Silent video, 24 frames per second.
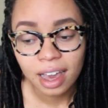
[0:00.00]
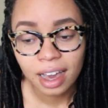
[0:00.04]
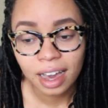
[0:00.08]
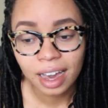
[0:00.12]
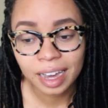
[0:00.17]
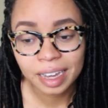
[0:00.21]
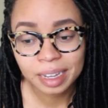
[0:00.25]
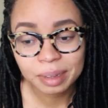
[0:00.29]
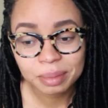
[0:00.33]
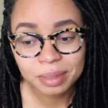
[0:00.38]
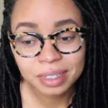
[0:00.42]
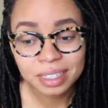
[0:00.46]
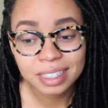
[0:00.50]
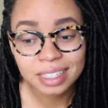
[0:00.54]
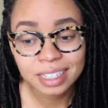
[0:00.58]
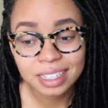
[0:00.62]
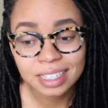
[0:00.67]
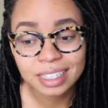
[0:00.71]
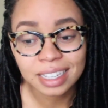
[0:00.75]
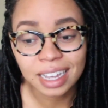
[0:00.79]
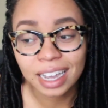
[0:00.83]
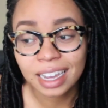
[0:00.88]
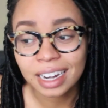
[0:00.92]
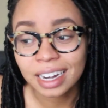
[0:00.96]
I'm just
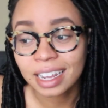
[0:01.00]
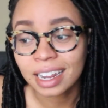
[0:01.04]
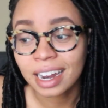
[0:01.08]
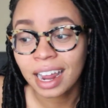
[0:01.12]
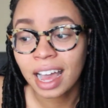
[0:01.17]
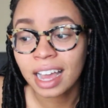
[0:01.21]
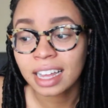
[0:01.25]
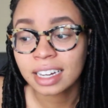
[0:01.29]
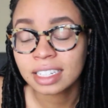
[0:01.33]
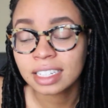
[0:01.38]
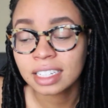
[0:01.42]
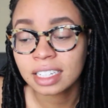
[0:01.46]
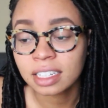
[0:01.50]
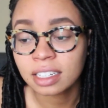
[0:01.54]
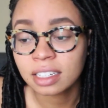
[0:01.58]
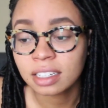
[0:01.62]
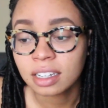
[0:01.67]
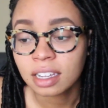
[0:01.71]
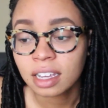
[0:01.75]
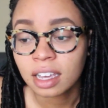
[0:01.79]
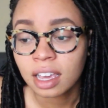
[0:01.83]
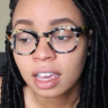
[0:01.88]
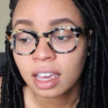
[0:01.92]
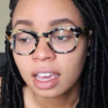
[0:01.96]
excited.
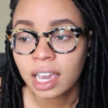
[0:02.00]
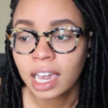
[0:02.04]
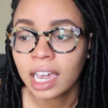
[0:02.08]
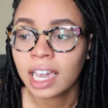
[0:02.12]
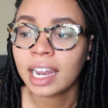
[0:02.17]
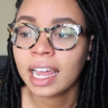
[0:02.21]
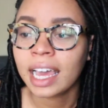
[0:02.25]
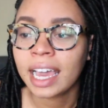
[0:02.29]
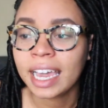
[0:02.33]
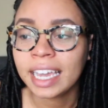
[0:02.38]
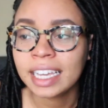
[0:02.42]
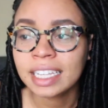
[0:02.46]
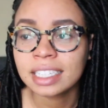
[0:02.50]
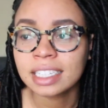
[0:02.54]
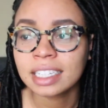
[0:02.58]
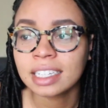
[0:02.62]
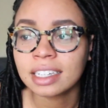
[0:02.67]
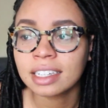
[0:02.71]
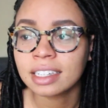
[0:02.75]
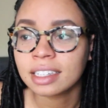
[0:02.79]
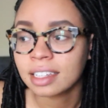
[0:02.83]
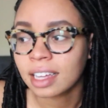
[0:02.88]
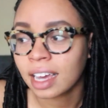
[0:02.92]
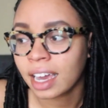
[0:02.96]
And I hate
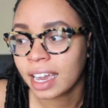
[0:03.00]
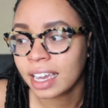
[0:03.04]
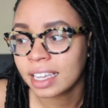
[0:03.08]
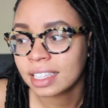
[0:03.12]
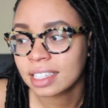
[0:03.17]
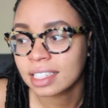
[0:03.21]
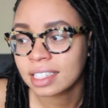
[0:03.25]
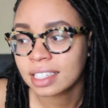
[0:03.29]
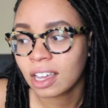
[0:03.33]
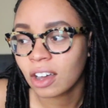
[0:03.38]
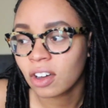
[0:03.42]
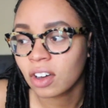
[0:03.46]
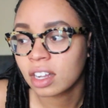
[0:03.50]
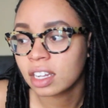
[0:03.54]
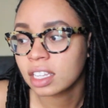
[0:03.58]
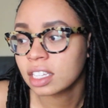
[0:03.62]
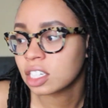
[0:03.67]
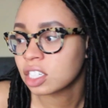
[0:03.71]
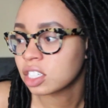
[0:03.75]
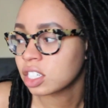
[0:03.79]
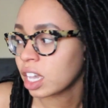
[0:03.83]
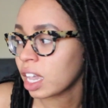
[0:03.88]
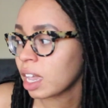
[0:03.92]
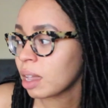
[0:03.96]
to sound
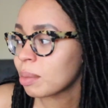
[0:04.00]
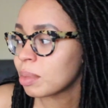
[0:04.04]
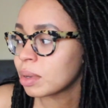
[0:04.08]
cliche,